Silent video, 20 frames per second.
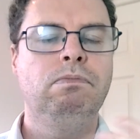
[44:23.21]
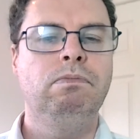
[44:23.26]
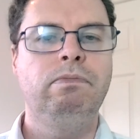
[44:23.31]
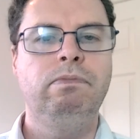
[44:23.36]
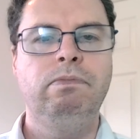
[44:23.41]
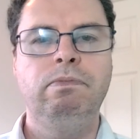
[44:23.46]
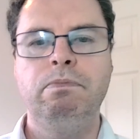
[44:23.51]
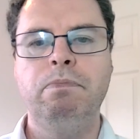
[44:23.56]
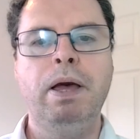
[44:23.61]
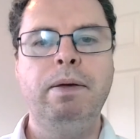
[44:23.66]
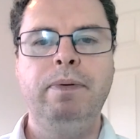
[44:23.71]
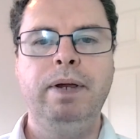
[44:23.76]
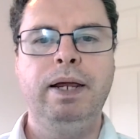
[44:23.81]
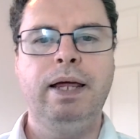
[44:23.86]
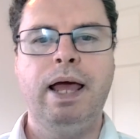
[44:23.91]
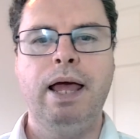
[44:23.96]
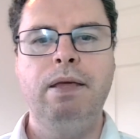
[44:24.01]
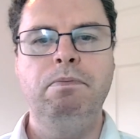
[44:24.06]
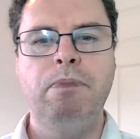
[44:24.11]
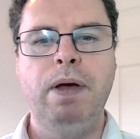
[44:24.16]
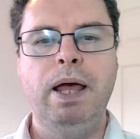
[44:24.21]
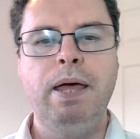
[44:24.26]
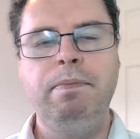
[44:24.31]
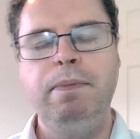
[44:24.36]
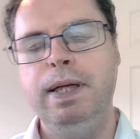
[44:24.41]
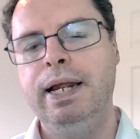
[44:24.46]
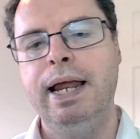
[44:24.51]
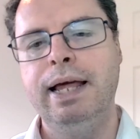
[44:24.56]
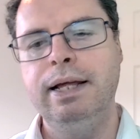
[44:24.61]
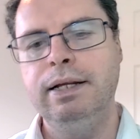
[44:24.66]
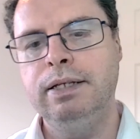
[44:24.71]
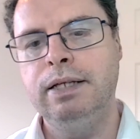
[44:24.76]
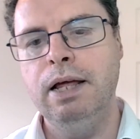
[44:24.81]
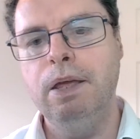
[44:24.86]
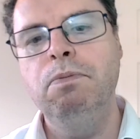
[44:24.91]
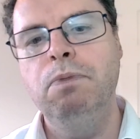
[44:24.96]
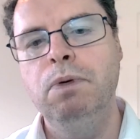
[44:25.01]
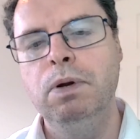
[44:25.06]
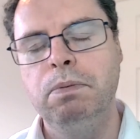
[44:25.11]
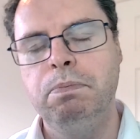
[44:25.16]
maybe they
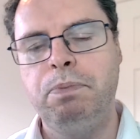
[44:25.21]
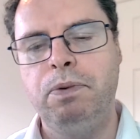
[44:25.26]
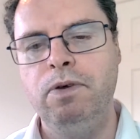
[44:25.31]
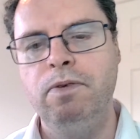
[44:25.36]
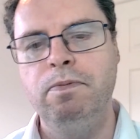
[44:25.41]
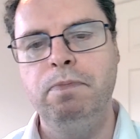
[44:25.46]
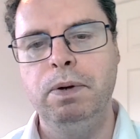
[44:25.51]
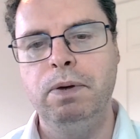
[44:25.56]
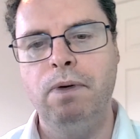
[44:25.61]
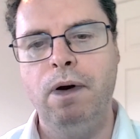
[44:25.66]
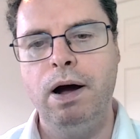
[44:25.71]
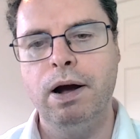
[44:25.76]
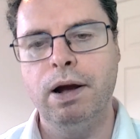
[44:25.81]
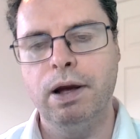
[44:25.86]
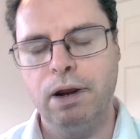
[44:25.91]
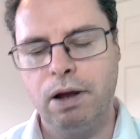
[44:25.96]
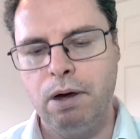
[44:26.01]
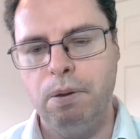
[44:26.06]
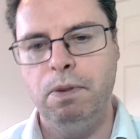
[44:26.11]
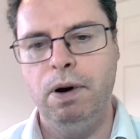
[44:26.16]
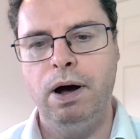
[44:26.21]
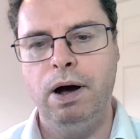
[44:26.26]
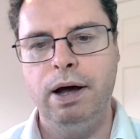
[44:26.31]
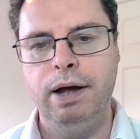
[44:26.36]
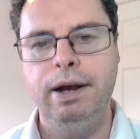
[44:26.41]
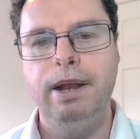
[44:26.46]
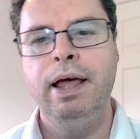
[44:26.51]
will prove me wrong and come on,